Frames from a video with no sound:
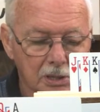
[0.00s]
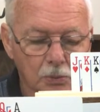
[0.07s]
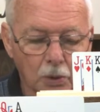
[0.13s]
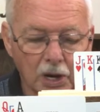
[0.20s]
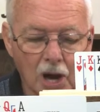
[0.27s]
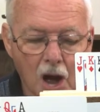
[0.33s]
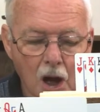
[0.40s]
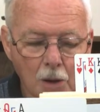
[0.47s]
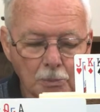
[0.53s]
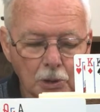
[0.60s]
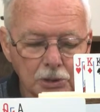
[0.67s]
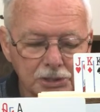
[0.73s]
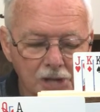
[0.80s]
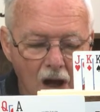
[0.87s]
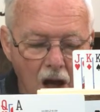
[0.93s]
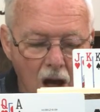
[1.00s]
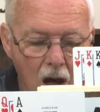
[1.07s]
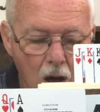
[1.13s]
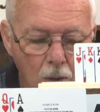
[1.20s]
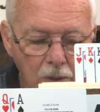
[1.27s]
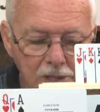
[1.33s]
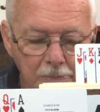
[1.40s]
We almost
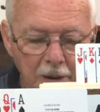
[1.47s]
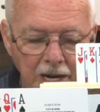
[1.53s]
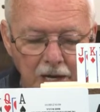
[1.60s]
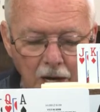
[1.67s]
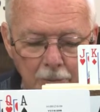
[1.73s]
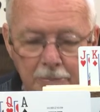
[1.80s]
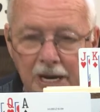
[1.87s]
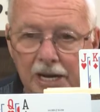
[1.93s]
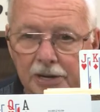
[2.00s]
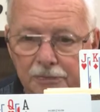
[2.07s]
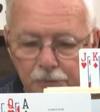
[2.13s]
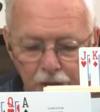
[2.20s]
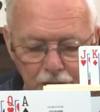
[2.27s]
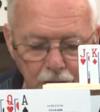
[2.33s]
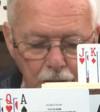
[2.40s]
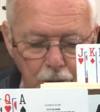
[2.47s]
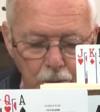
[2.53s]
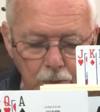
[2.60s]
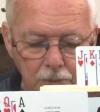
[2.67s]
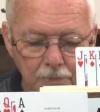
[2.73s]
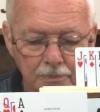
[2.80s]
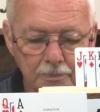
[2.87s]
always make our bid if we do.
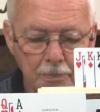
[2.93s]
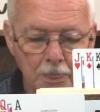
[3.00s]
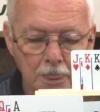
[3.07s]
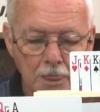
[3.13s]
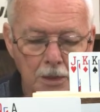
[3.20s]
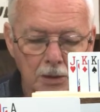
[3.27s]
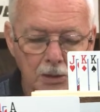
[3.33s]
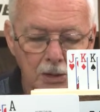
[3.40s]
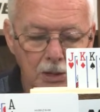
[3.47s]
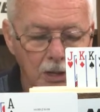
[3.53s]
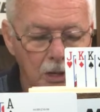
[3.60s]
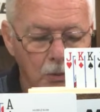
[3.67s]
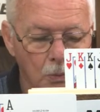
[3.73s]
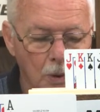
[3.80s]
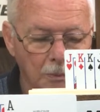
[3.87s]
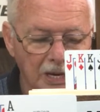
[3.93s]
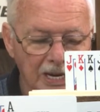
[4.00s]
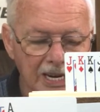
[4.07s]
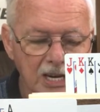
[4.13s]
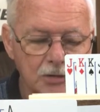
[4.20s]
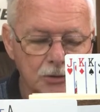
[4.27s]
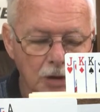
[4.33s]
When we
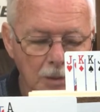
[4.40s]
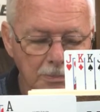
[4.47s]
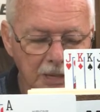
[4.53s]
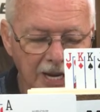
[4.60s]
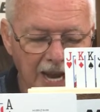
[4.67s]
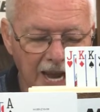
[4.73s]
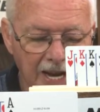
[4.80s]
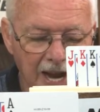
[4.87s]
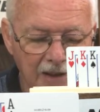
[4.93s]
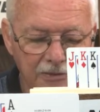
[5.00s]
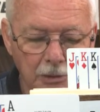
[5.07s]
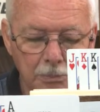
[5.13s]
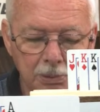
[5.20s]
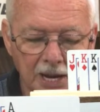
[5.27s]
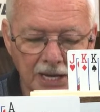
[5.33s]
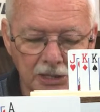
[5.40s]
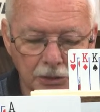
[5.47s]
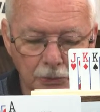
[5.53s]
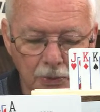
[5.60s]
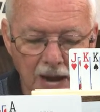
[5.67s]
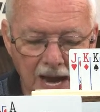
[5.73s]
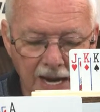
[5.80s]
lead trump again after playing the
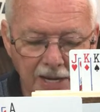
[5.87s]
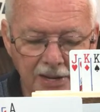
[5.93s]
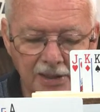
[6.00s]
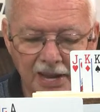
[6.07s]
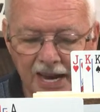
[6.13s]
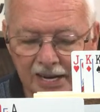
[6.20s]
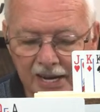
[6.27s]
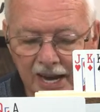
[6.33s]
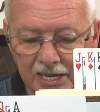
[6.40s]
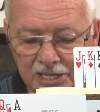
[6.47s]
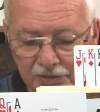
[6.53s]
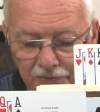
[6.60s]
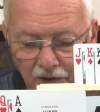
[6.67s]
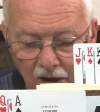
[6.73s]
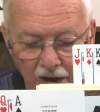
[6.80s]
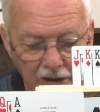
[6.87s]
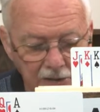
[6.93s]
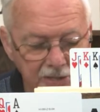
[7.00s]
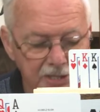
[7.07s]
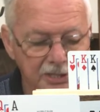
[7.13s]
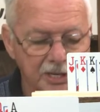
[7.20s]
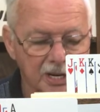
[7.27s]
right, then ace of
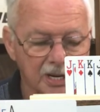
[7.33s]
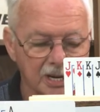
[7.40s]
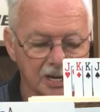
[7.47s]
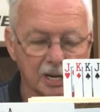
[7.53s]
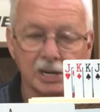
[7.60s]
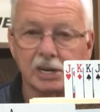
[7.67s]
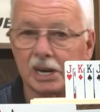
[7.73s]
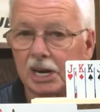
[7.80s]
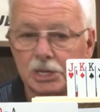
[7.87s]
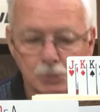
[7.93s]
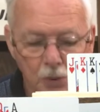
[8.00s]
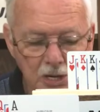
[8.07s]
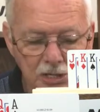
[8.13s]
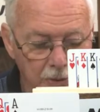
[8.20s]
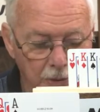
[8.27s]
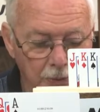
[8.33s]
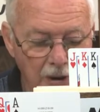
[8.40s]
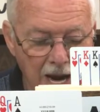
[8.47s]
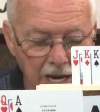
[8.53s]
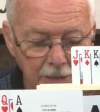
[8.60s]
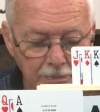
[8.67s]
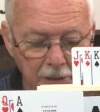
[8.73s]
hearts. Ace wins the
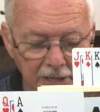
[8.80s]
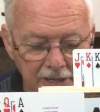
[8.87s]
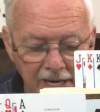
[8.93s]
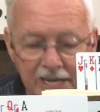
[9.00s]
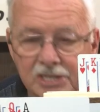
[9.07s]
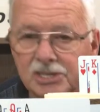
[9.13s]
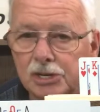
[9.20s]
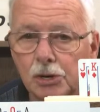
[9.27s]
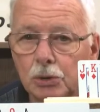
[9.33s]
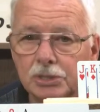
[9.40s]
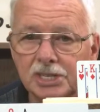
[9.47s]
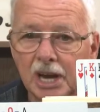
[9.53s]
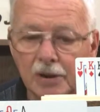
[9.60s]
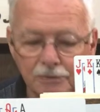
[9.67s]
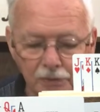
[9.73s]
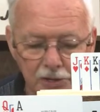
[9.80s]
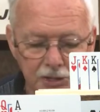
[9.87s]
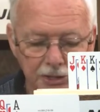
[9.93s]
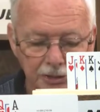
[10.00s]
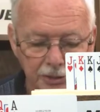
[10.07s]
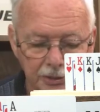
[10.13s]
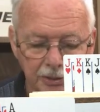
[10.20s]
right, but he has no safe
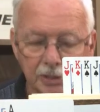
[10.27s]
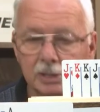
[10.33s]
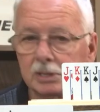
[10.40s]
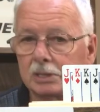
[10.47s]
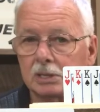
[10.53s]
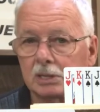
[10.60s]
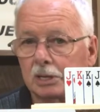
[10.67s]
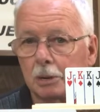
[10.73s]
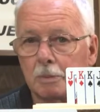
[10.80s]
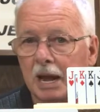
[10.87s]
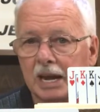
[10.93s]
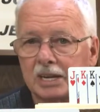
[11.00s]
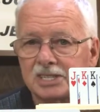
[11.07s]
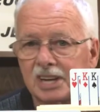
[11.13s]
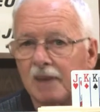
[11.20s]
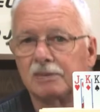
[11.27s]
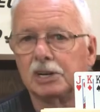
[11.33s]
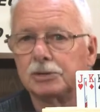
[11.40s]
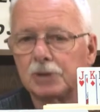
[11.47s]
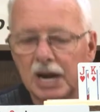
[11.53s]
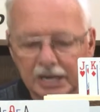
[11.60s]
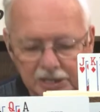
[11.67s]
return. You make 7
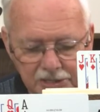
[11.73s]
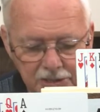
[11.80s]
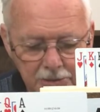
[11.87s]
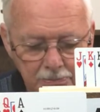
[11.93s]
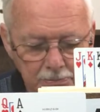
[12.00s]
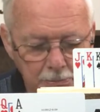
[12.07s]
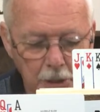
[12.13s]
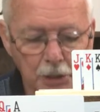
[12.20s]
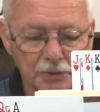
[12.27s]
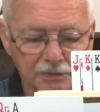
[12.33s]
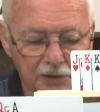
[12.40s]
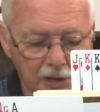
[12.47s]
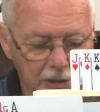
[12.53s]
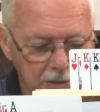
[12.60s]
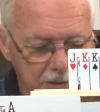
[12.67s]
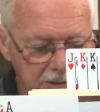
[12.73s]
tricks. Beautiful.